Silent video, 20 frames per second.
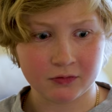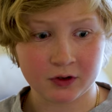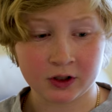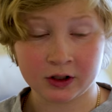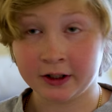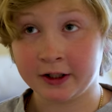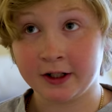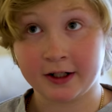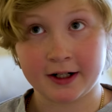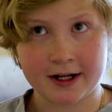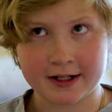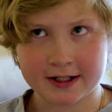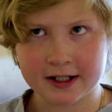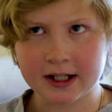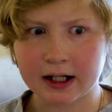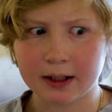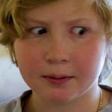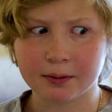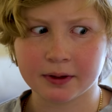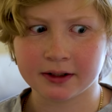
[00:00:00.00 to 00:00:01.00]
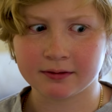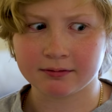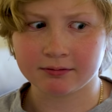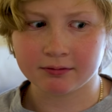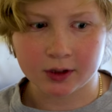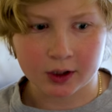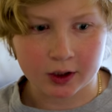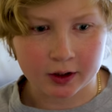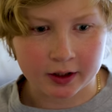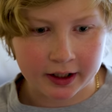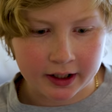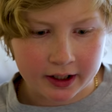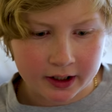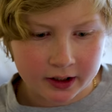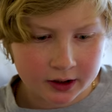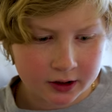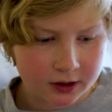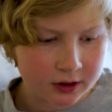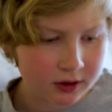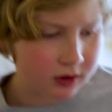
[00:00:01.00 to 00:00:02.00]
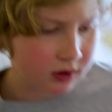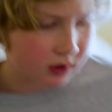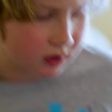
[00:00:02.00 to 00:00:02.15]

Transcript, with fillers: really good idea, but okay.